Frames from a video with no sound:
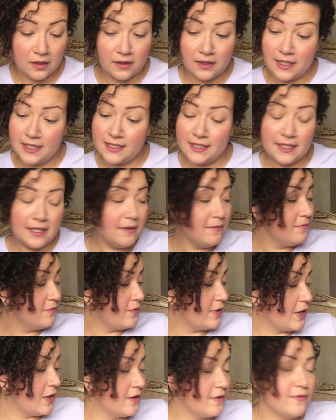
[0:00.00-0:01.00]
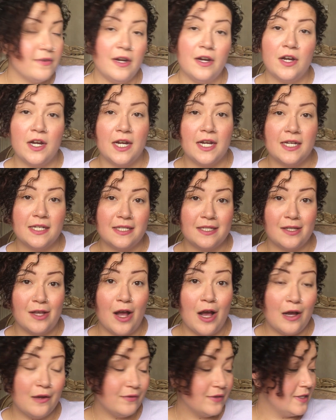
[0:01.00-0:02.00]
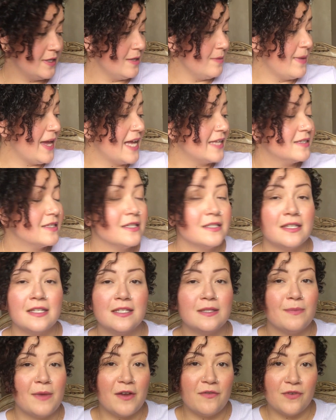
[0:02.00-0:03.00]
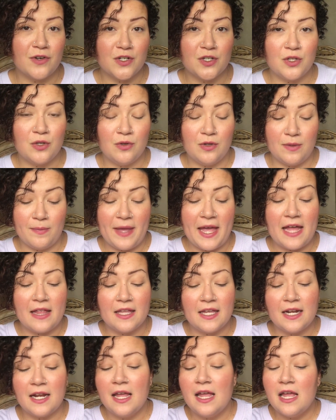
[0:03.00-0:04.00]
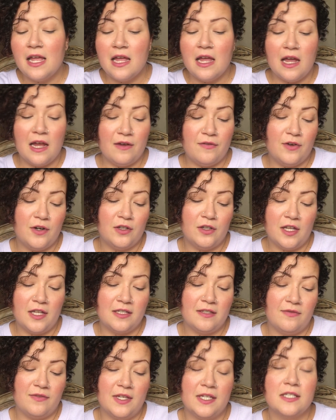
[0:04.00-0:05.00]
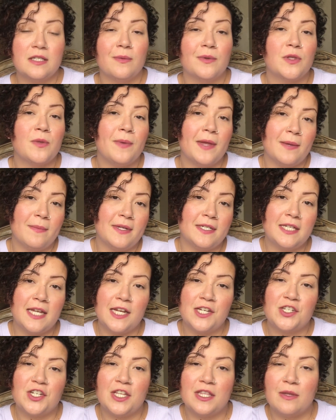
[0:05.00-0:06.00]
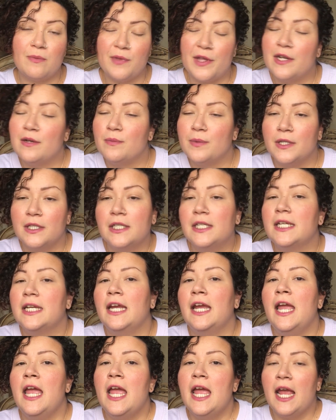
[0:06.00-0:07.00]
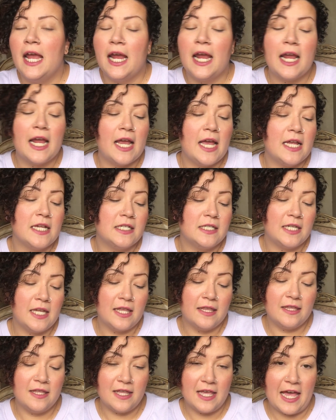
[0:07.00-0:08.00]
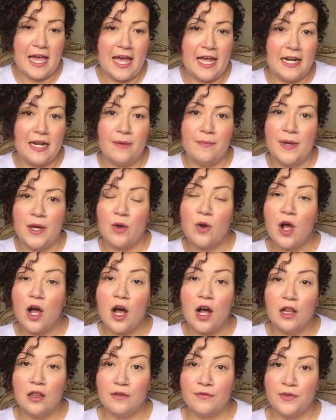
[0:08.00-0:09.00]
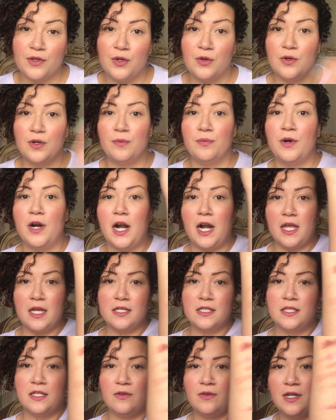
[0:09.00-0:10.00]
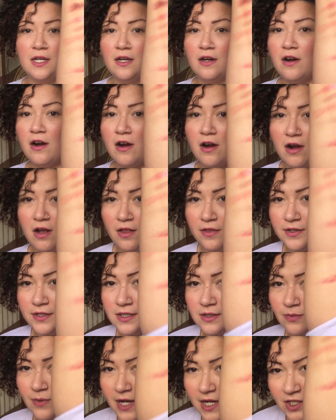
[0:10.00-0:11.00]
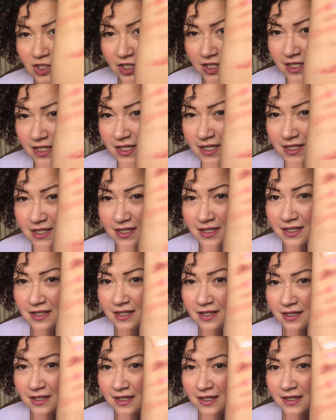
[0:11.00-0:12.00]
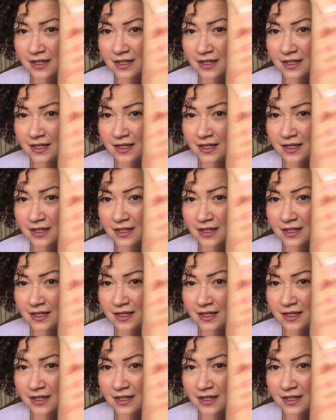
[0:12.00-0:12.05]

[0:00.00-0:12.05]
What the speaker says: They seem very soft, the mattes. This is my first Huda palette. I've heard lots of things about the pigmentation, the blendability, and that about all of the Huda products. So here are all the swatches,